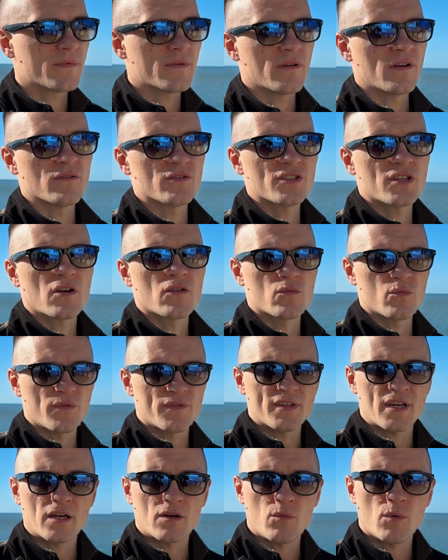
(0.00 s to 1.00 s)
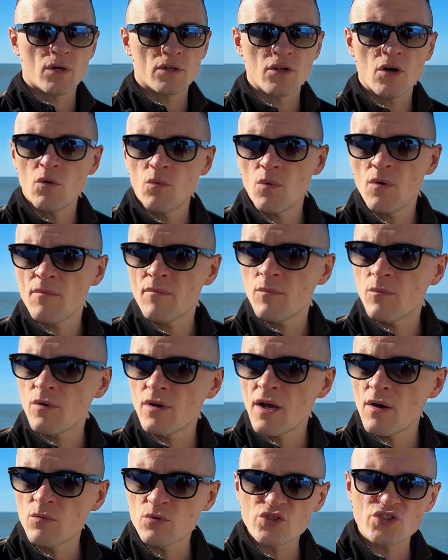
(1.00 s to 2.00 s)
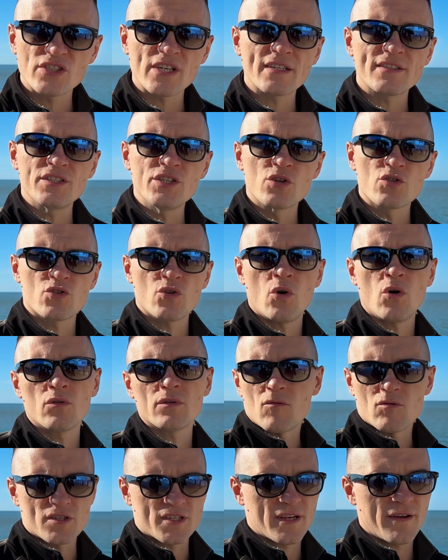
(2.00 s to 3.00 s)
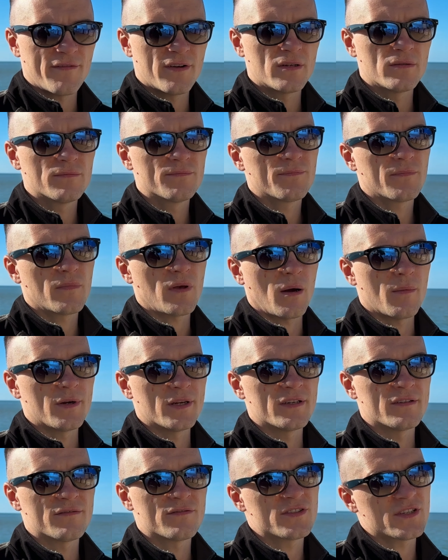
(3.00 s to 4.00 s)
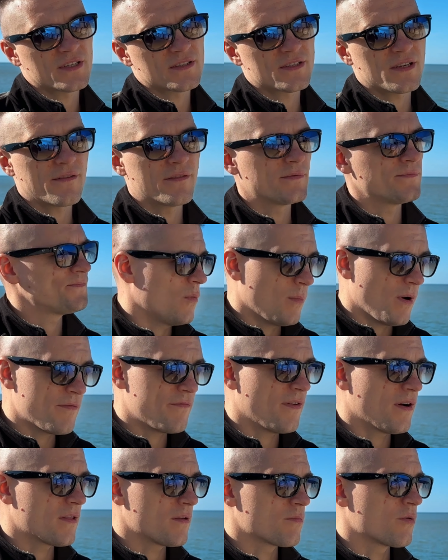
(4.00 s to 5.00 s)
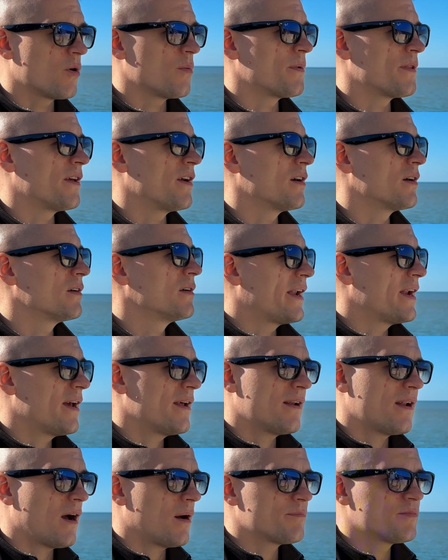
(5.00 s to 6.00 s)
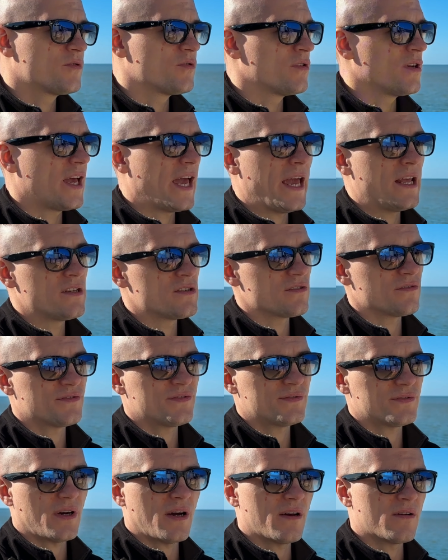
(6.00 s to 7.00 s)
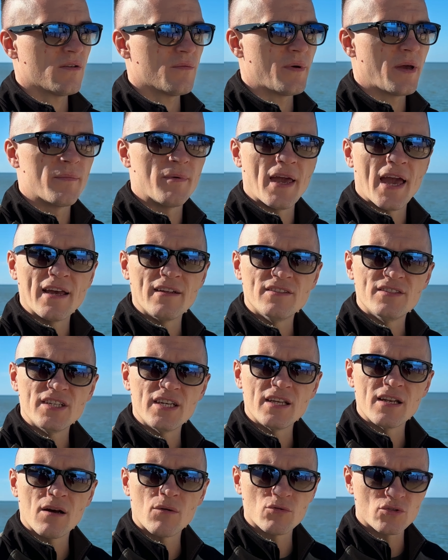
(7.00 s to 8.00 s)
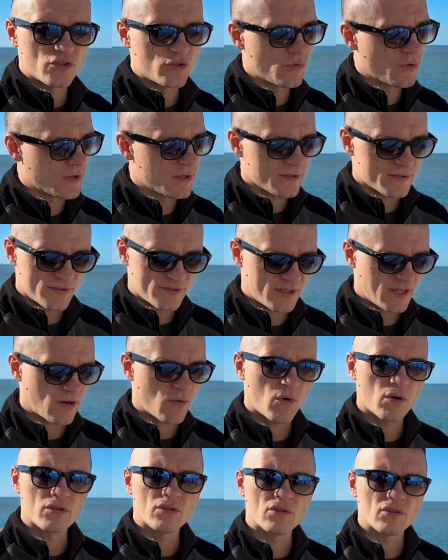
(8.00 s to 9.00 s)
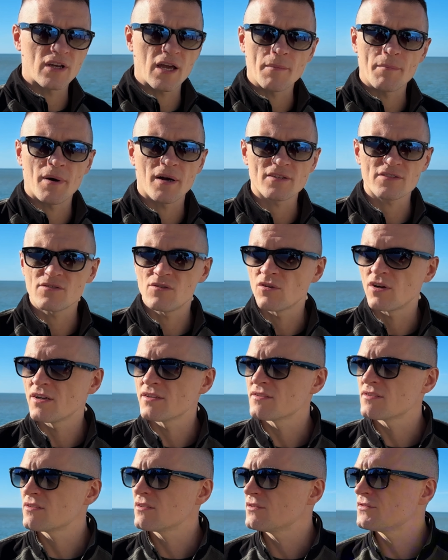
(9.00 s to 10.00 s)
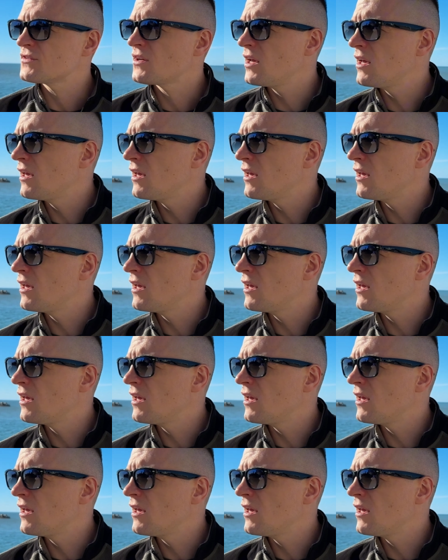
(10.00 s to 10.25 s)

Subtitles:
And I started with Taekwondo when I was 6 years old, or 7, I believe, 6, 7. My father brought me there. And then up to the age of, I don't know, maybe 18, I was doing this Taekwondo, kickboxing, all kinds of stuff.